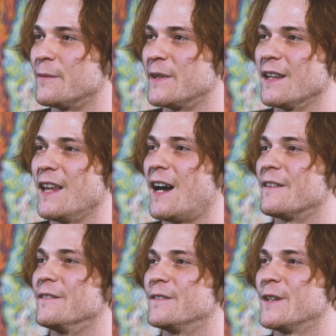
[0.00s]
I mean, a lot
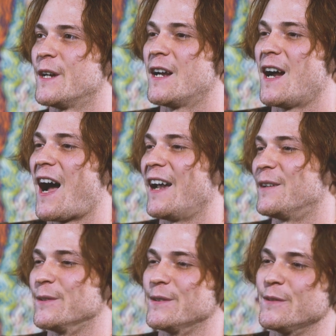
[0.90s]
of
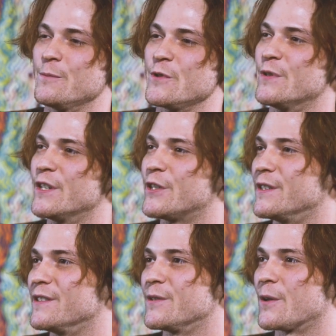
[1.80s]
idols of
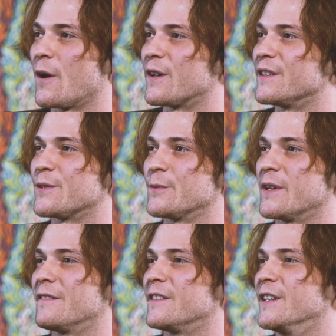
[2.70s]
musicians or artists or
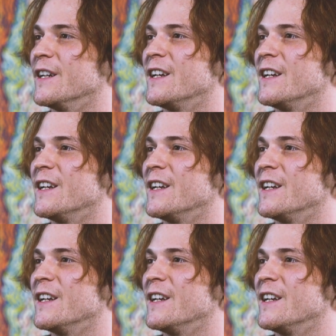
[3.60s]
whatever,